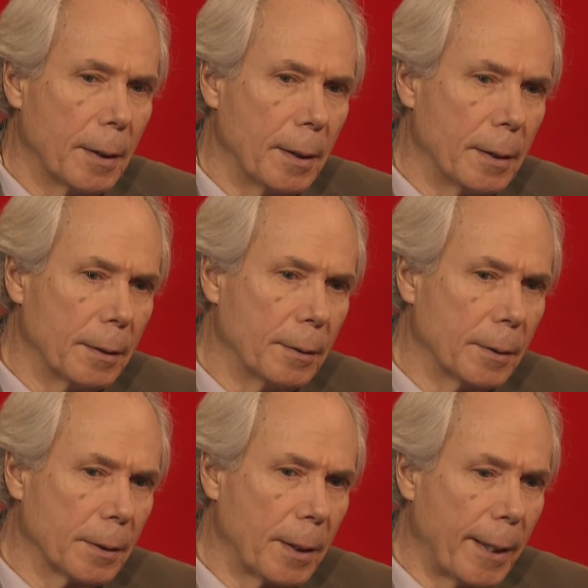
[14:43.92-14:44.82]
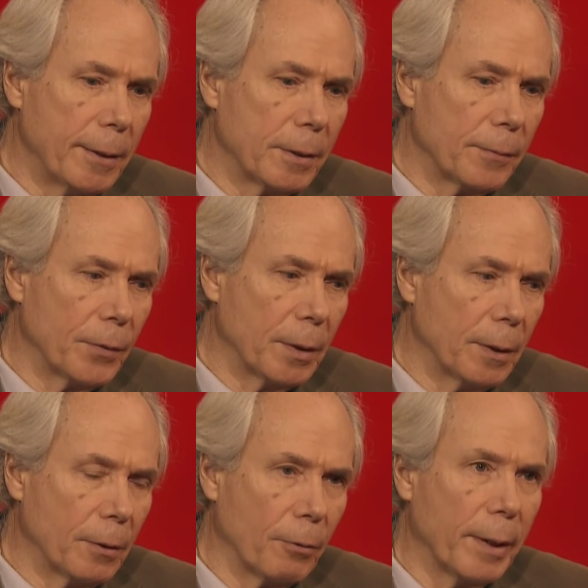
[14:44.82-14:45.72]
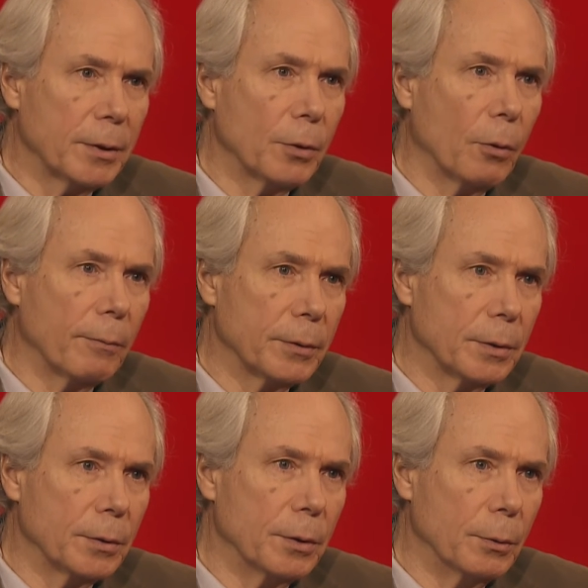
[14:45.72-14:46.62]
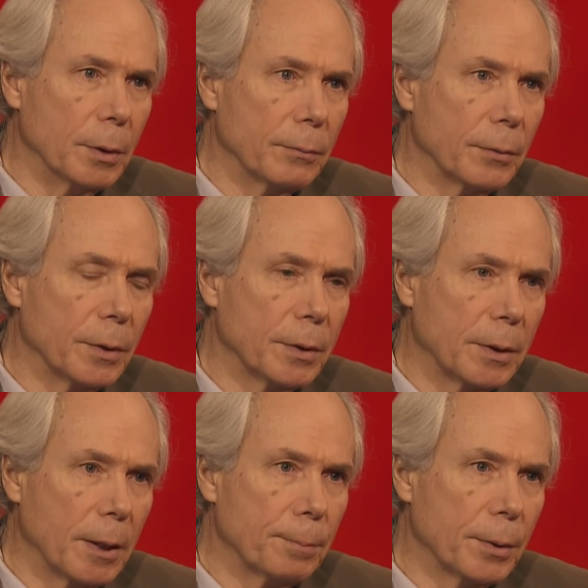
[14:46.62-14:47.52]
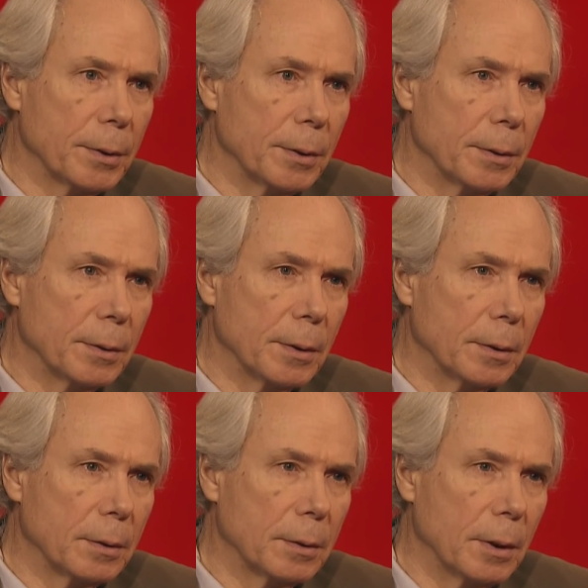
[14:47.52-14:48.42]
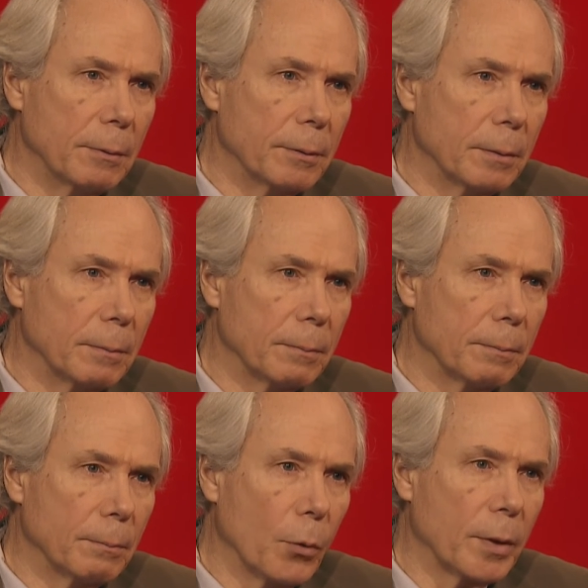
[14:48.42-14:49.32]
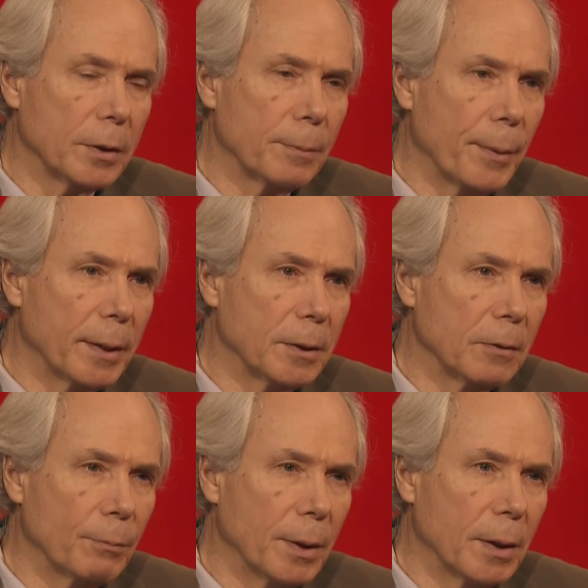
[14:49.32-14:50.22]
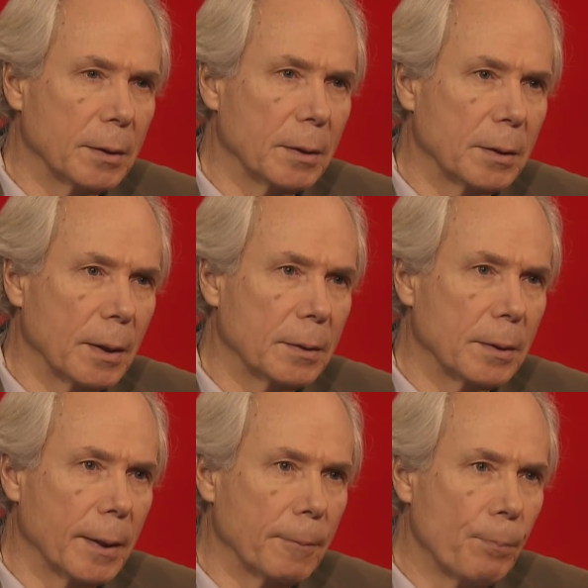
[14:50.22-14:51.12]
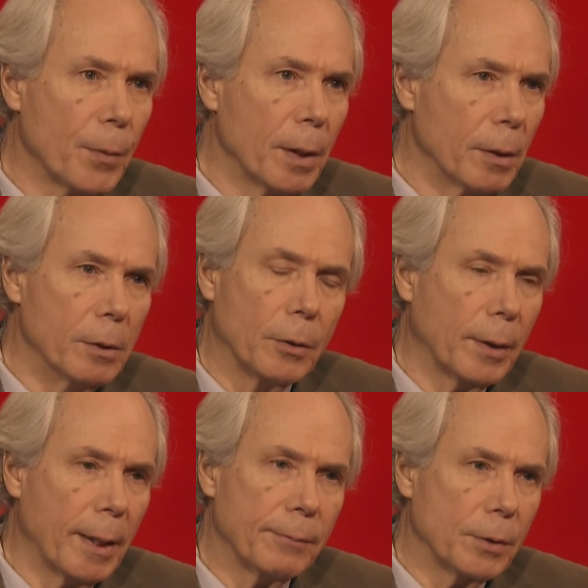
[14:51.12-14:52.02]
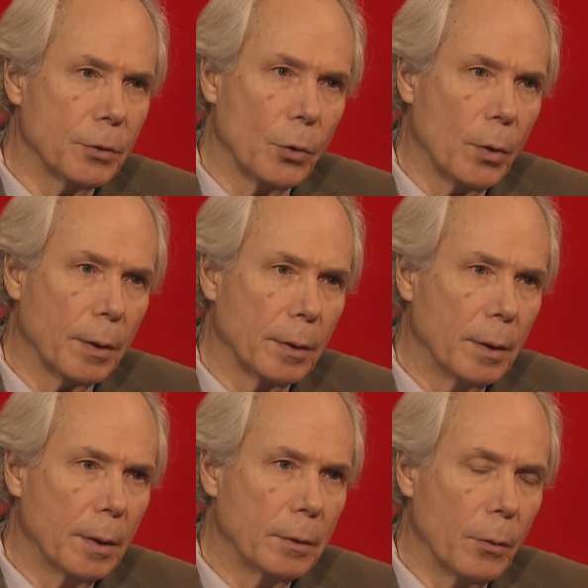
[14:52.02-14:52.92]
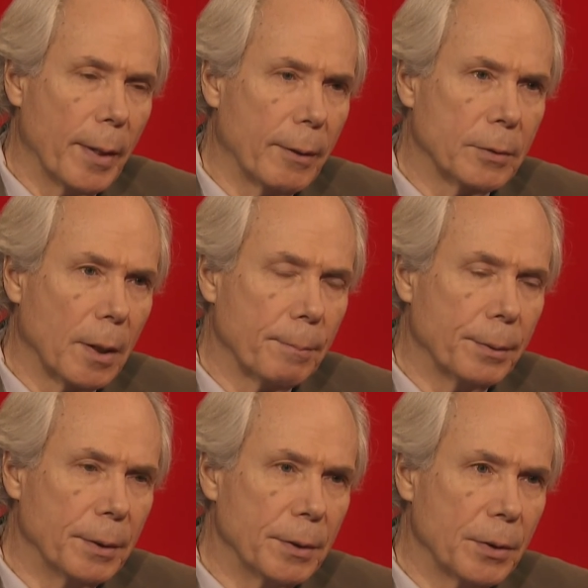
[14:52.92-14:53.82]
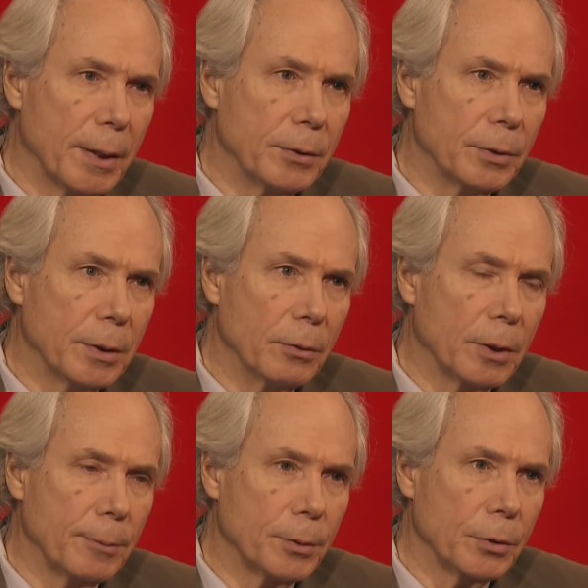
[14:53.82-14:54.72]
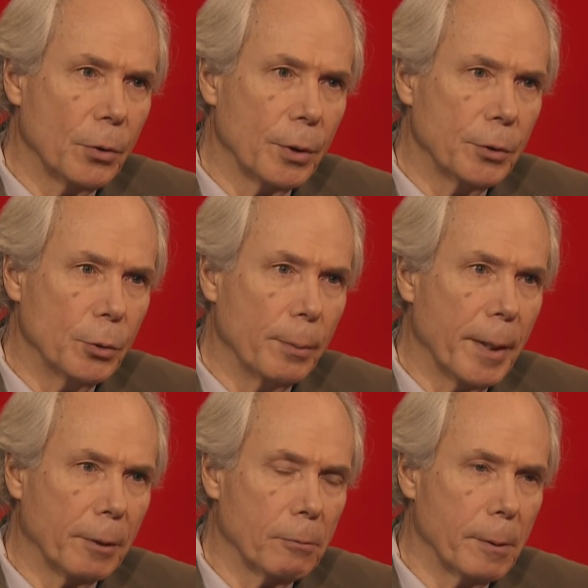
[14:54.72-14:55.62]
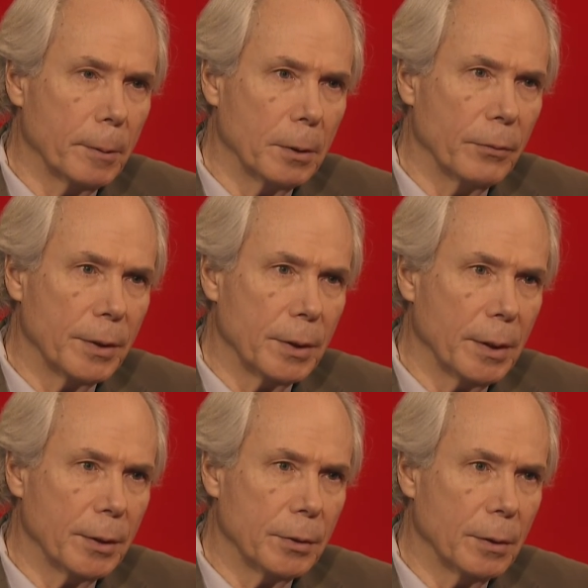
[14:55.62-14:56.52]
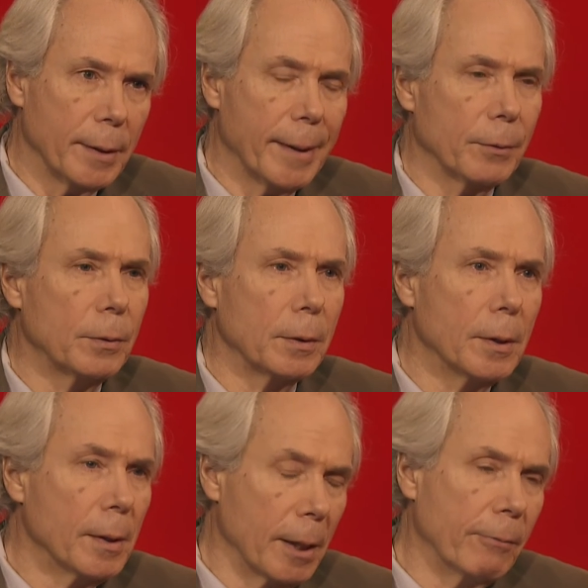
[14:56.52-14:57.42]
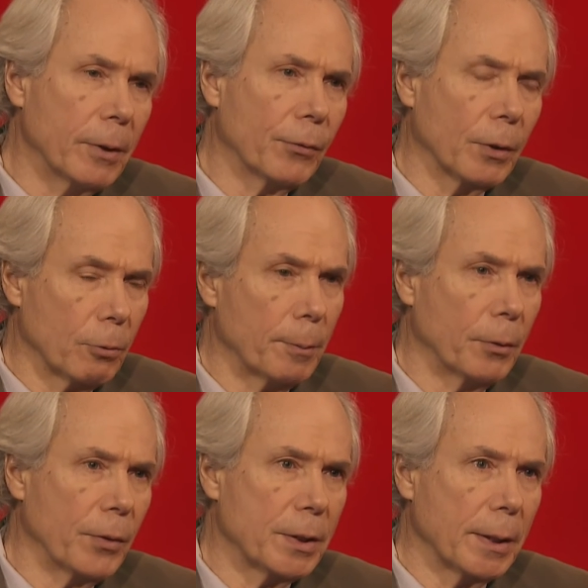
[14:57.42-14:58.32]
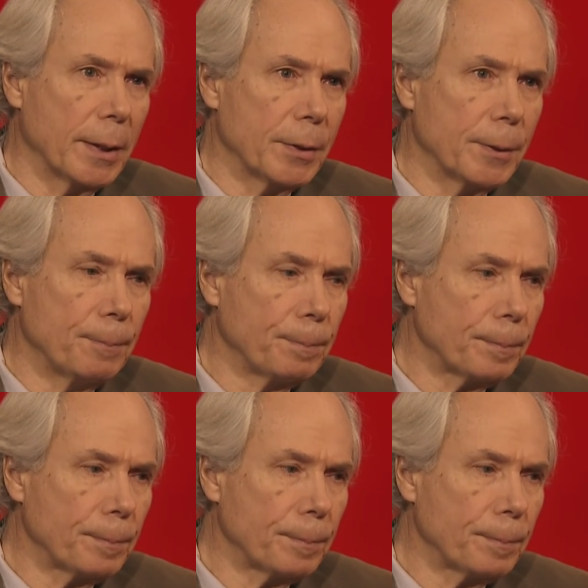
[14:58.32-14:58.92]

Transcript: In the case of the Correction Officers Union for the state prisons, it's even more expansive because it says that you don't have to talk to an outside police agency who comes to talk to you about a criminal investigation at all, even if the criminal investigation